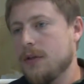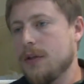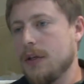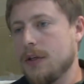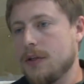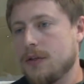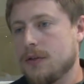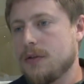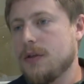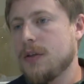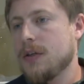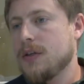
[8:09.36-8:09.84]

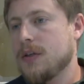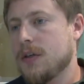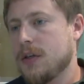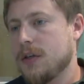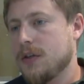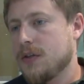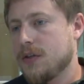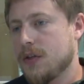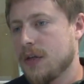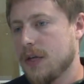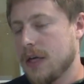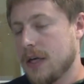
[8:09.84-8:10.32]
Yeah,
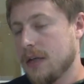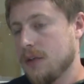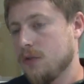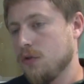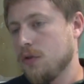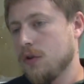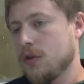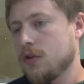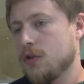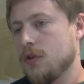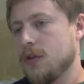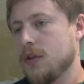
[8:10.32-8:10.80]

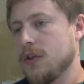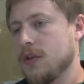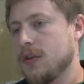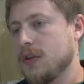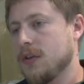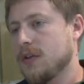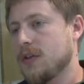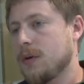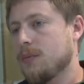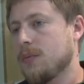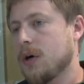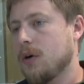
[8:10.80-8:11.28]
this
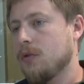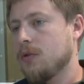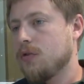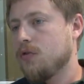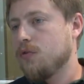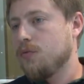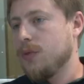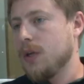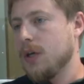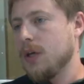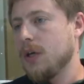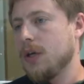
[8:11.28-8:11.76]
is about to
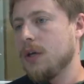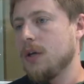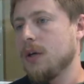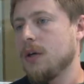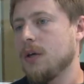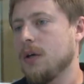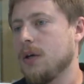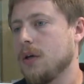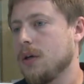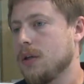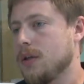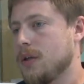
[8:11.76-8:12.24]

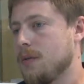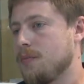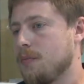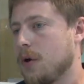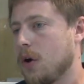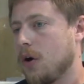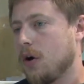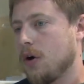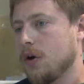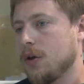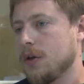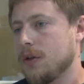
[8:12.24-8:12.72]
be
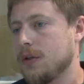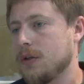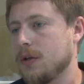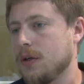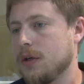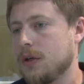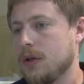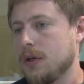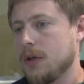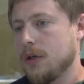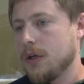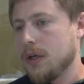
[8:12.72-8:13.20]
deployed
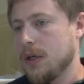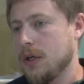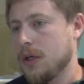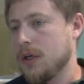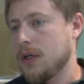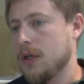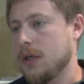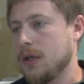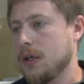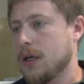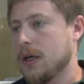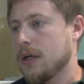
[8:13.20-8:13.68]
in
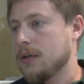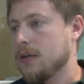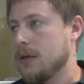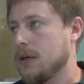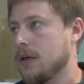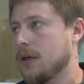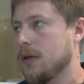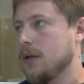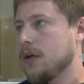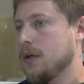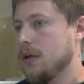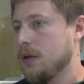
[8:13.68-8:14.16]

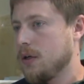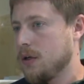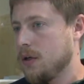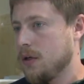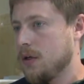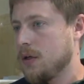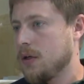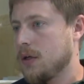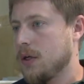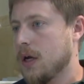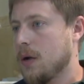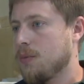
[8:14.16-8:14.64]

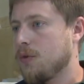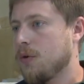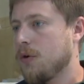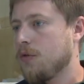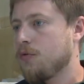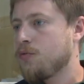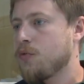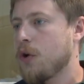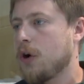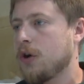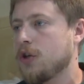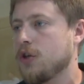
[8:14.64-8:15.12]
another couple
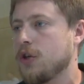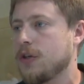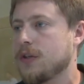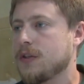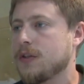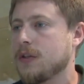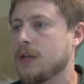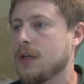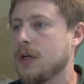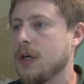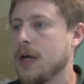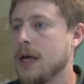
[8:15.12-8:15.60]
of
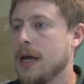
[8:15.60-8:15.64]
projects.